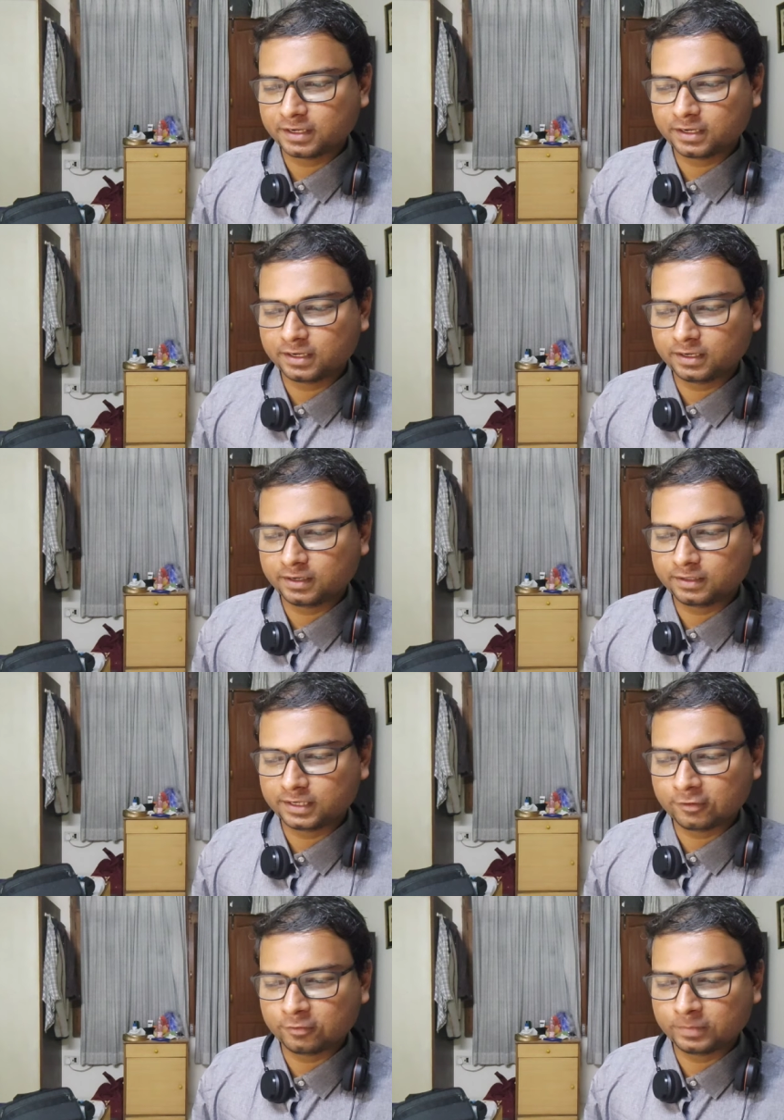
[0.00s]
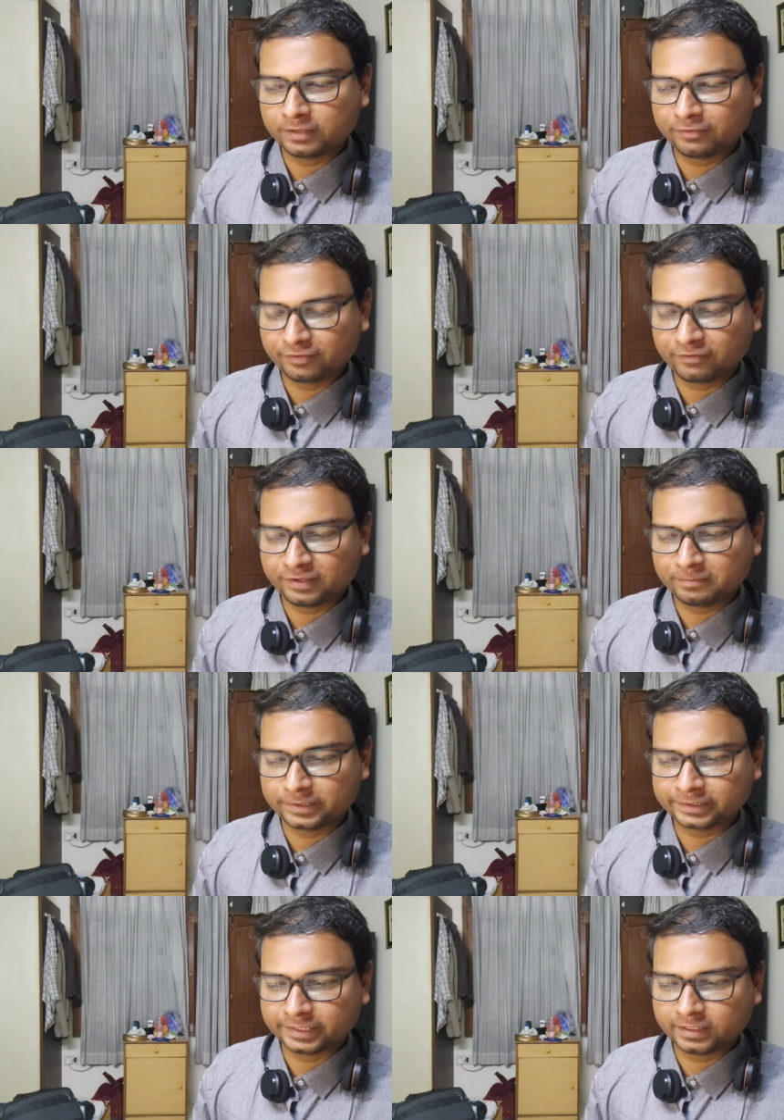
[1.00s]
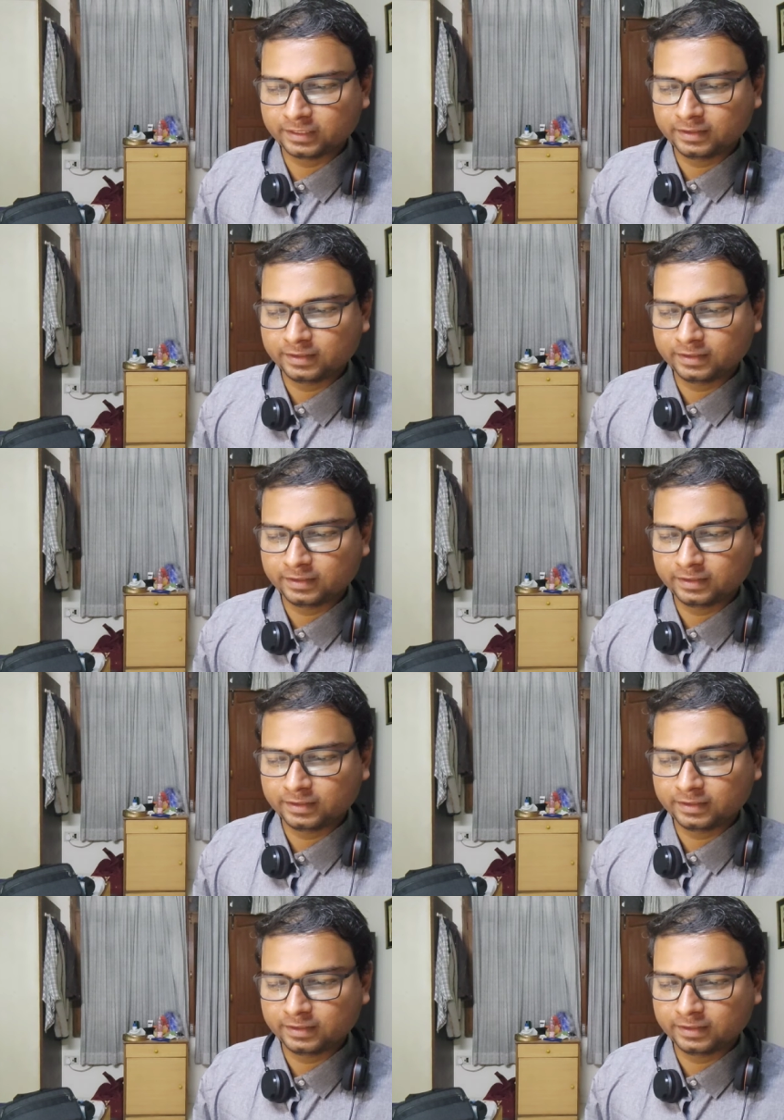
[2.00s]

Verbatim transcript: uh, down by 55%,